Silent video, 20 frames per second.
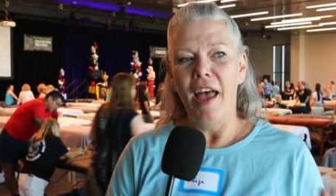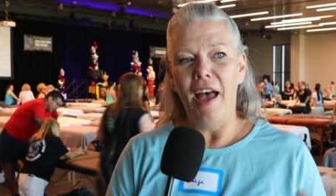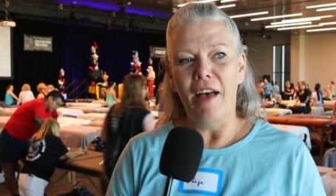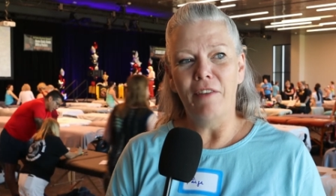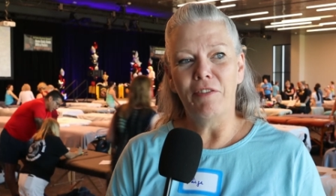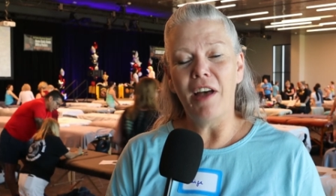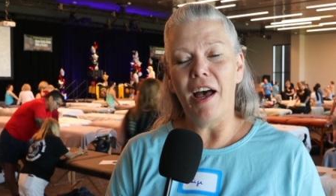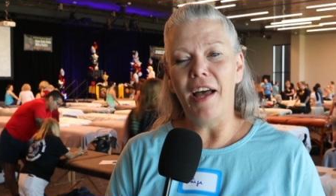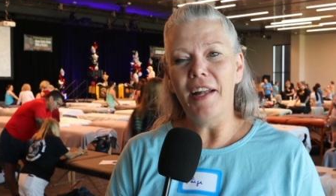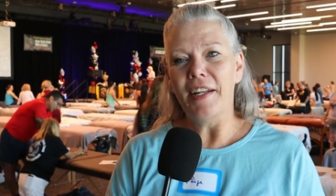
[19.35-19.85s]

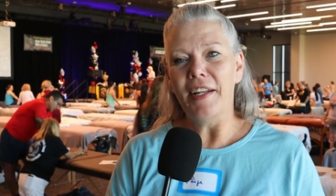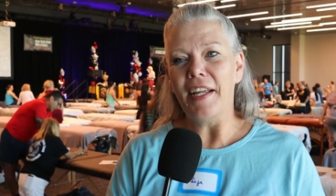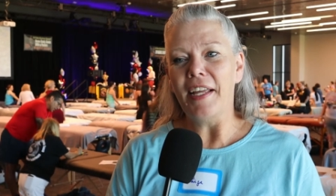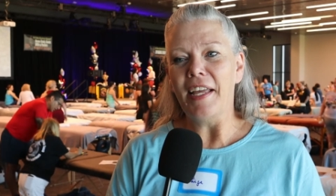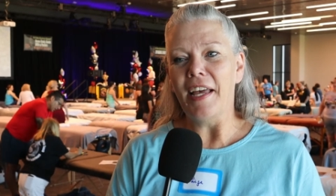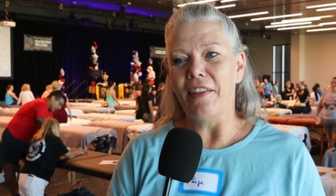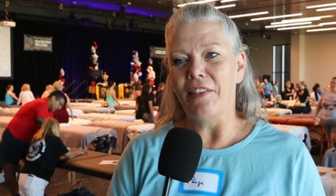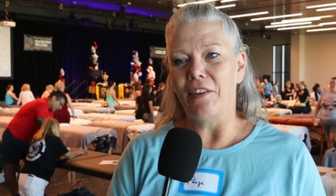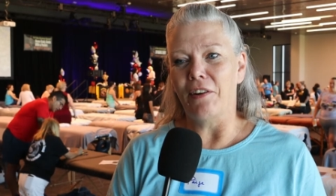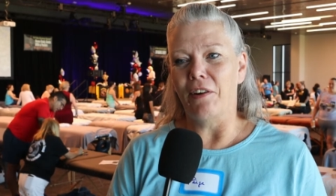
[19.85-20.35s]
have gotten
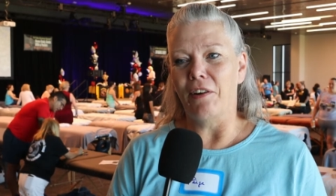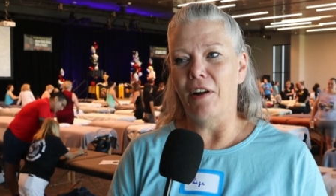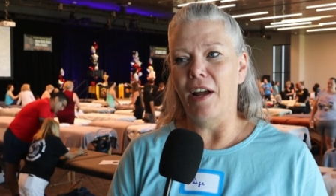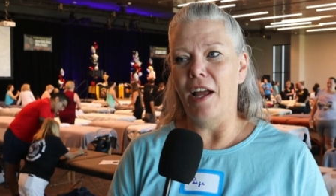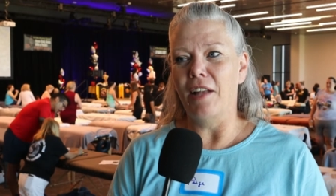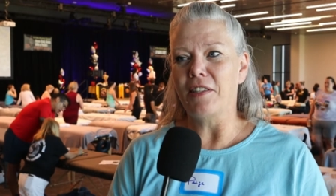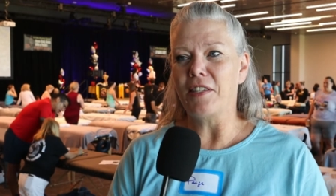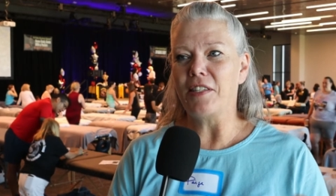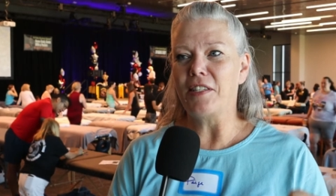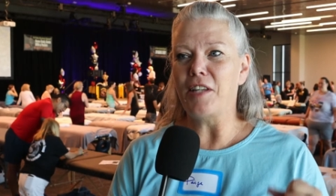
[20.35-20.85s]
together
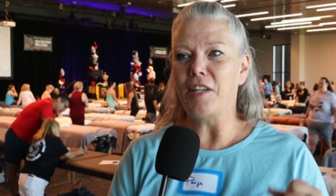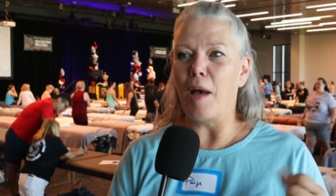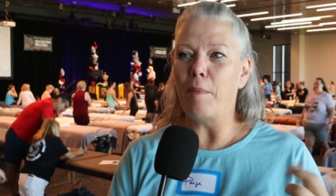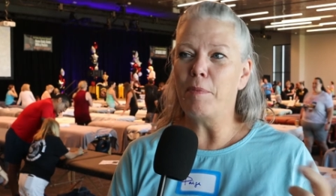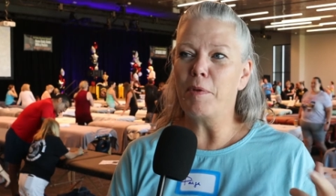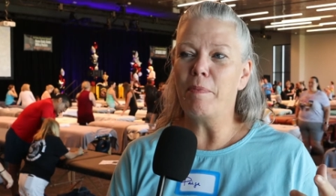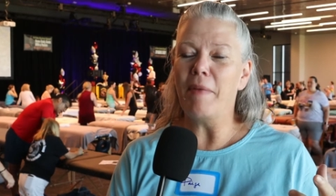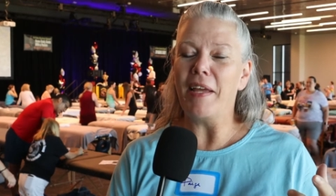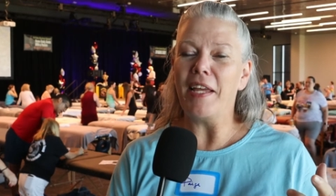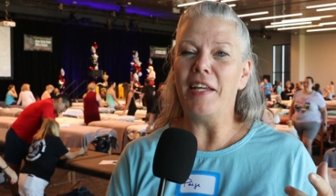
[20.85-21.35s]
and
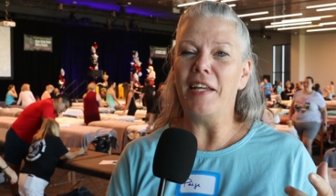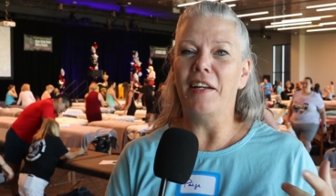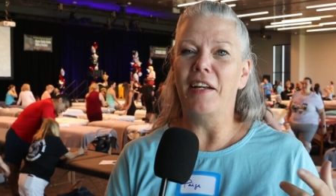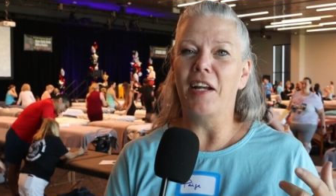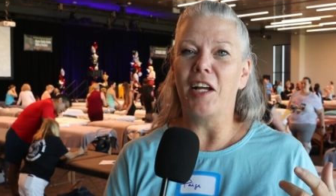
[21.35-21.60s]
stopped making